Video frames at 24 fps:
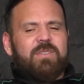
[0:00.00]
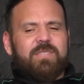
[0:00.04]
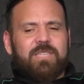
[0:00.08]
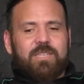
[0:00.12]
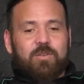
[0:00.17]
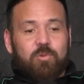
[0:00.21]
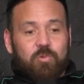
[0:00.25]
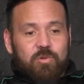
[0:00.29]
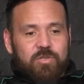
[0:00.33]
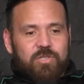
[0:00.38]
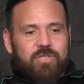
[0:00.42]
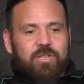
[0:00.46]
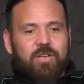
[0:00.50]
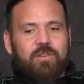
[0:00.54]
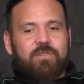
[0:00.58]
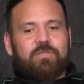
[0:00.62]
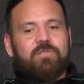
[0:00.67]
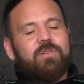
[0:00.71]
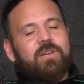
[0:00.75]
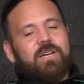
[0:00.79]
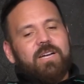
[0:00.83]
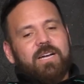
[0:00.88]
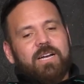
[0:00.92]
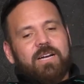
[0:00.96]
But then
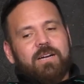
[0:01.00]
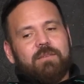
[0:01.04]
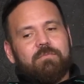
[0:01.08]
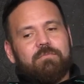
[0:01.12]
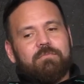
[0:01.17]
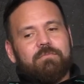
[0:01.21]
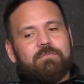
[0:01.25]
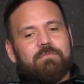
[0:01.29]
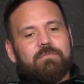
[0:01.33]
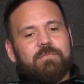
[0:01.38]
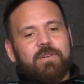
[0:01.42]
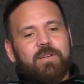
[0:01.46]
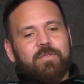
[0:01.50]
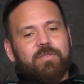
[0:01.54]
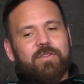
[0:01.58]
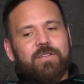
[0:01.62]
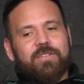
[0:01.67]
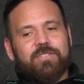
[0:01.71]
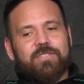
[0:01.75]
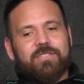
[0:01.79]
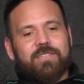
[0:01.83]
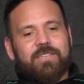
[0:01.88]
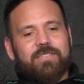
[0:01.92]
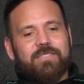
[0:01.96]
also, um, I
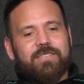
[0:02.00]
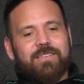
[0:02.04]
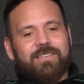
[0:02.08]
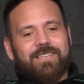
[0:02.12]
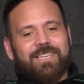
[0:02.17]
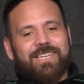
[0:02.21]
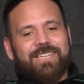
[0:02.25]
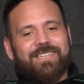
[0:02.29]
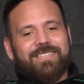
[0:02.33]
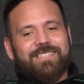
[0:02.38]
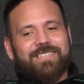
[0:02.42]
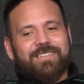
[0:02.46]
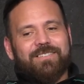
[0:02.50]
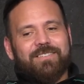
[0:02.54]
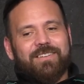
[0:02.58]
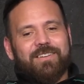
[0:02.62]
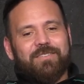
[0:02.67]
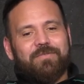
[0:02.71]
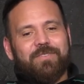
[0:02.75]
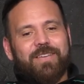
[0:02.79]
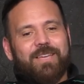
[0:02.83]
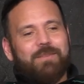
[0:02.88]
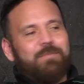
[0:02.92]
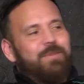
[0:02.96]
think just as again as
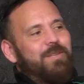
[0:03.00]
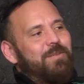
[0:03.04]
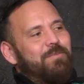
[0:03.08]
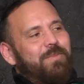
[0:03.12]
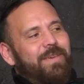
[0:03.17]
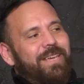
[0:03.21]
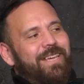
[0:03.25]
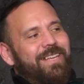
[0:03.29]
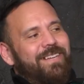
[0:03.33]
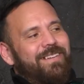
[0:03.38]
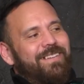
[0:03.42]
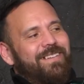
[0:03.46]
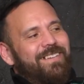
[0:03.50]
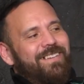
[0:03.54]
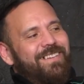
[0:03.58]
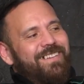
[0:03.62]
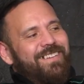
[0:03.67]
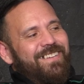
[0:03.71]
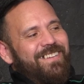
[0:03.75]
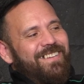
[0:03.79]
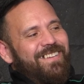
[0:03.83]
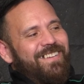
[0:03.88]
a, a family man,